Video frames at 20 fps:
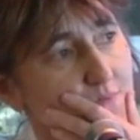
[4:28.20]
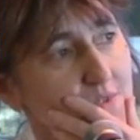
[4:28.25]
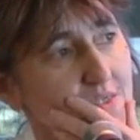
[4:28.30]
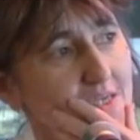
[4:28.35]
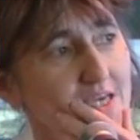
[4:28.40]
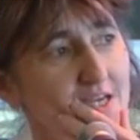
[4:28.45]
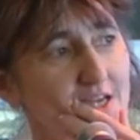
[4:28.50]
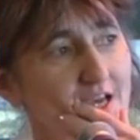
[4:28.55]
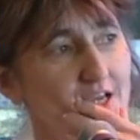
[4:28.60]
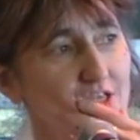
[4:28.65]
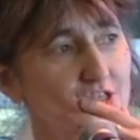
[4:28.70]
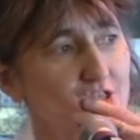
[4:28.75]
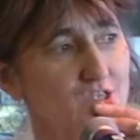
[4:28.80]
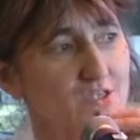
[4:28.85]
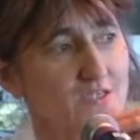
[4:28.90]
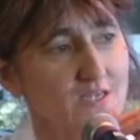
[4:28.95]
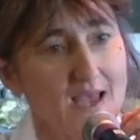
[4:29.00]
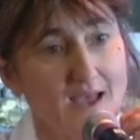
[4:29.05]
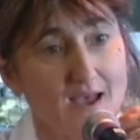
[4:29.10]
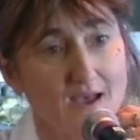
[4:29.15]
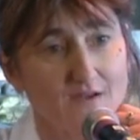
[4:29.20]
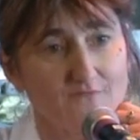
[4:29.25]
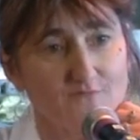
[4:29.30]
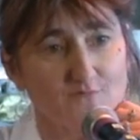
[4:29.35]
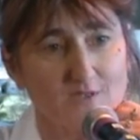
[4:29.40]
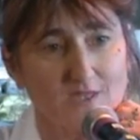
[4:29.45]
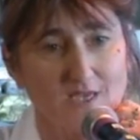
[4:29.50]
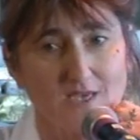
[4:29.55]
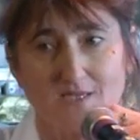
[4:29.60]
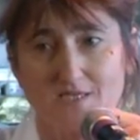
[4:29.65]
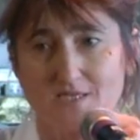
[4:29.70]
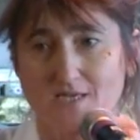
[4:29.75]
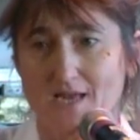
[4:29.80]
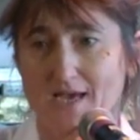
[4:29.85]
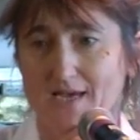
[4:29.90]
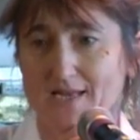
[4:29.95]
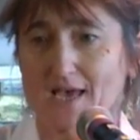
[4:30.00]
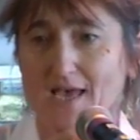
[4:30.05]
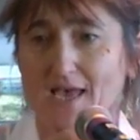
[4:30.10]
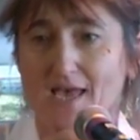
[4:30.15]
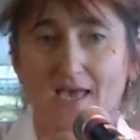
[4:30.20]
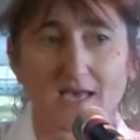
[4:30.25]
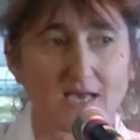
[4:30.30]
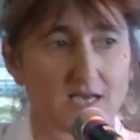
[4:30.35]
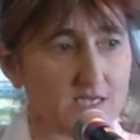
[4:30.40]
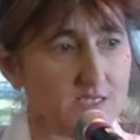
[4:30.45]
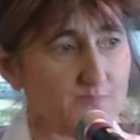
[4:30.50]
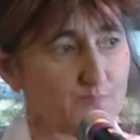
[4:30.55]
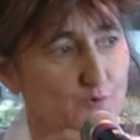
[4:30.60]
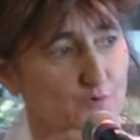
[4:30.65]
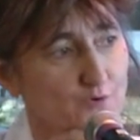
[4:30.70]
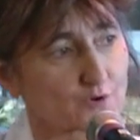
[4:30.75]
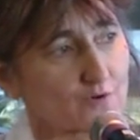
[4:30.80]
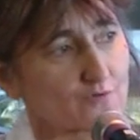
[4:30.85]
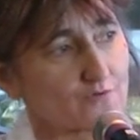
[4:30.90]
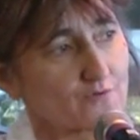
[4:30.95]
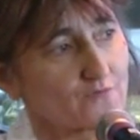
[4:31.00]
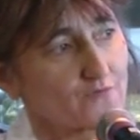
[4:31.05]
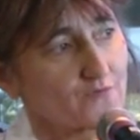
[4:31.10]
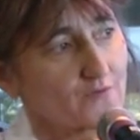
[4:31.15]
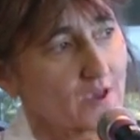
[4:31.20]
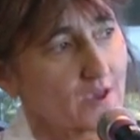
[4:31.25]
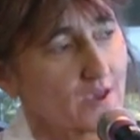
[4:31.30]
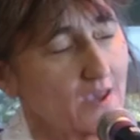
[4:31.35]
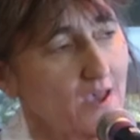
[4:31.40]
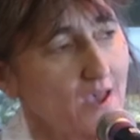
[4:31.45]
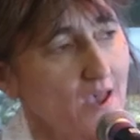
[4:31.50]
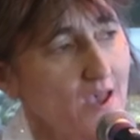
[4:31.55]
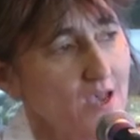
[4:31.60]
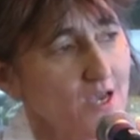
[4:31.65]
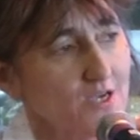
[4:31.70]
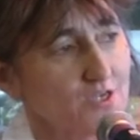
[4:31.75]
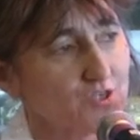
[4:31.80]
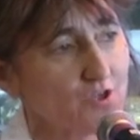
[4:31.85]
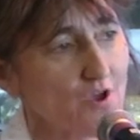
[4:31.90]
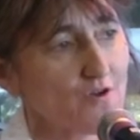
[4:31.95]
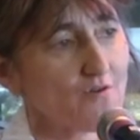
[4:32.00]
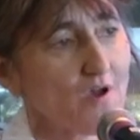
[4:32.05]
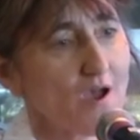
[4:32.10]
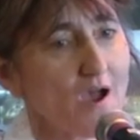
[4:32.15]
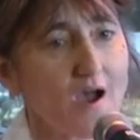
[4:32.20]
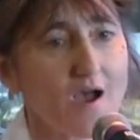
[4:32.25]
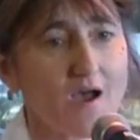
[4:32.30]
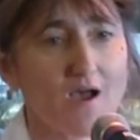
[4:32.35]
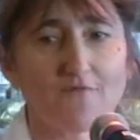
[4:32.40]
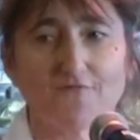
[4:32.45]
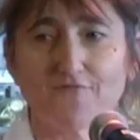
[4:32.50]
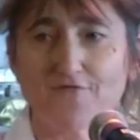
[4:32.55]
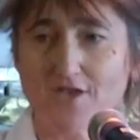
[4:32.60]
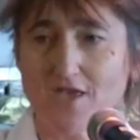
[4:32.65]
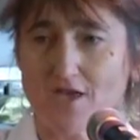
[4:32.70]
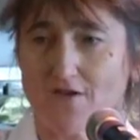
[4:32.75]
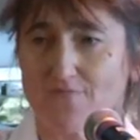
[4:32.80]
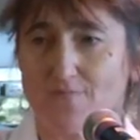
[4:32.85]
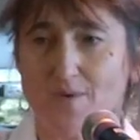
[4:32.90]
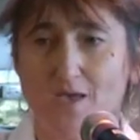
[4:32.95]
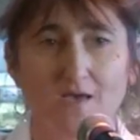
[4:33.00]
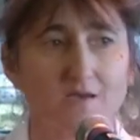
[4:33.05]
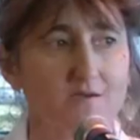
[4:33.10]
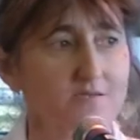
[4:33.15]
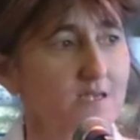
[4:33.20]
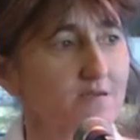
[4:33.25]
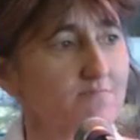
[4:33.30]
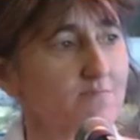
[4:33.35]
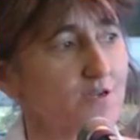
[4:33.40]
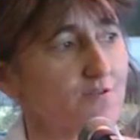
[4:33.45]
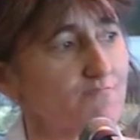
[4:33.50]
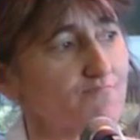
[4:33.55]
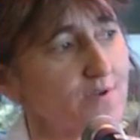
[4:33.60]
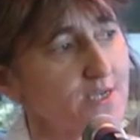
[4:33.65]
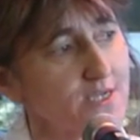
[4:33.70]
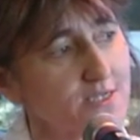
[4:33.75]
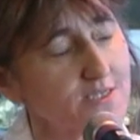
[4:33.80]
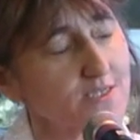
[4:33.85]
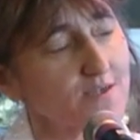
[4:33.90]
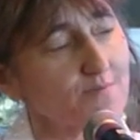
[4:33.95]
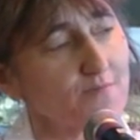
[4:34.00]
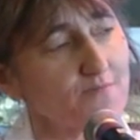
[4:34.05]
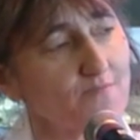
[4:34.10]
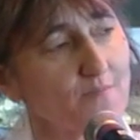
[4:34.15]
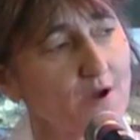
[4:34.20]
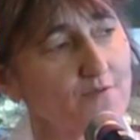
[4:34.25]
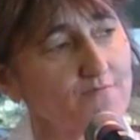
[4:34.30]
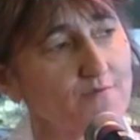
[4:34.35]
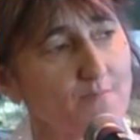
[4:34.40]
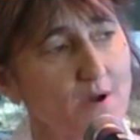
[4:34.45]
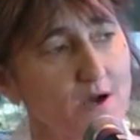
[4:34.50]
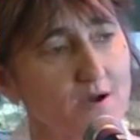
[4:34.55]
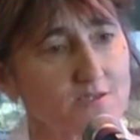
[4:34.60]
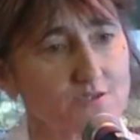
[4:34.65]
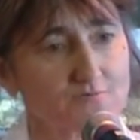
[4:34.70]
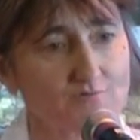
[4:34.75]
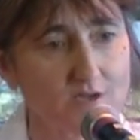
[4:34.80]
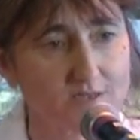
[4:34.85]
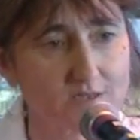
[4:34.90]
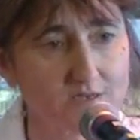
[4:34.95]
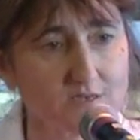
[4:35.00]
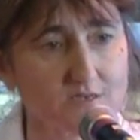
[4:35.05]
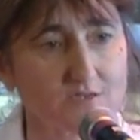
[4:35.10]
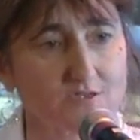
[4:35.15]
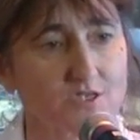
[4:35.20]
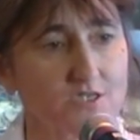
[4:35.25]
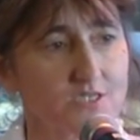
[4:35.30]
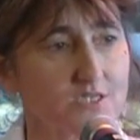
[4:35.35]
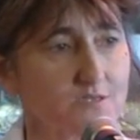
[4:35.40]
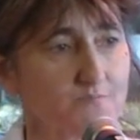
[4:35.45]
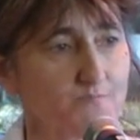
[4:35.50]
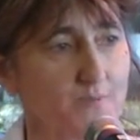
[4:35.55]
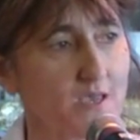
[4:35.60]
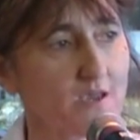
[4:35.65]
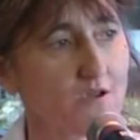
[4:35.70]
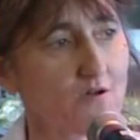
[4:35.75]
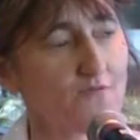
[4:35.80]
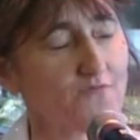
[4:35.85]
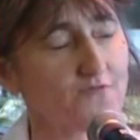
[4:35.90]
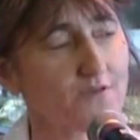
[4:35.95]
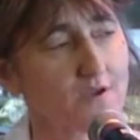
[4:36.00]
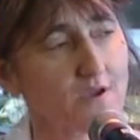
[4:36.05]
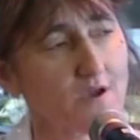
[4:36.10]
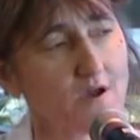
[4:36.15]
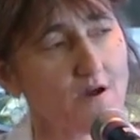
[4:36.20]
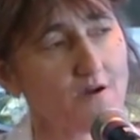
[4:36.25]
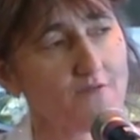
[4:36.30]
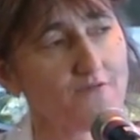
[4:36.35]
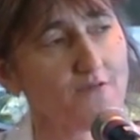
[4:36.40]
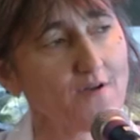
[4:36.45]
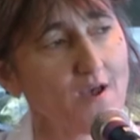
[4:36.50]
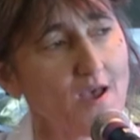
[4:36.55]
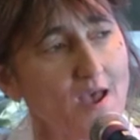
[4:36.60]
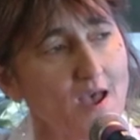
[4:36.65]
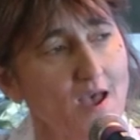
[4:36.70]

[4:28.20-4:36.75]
teenagers have with the internet is pornography. So forgive me, because I'm going to read some of my remarks rather than just speak off the cuff,